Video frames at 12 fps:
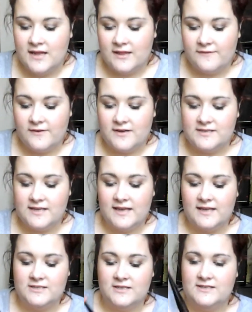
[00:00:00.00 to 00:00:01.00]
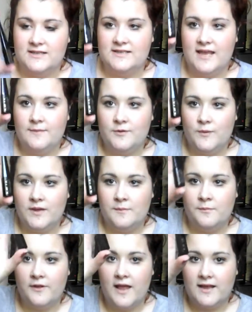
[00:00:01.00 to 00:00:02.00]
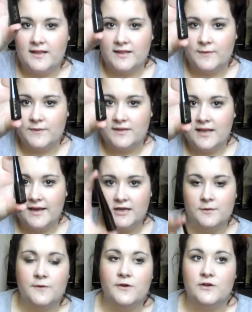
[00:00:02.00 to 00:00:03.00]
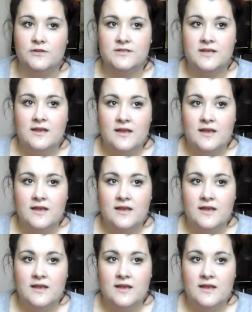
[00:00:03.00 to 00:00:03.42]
The first thing is just this MUA black liquid liner, because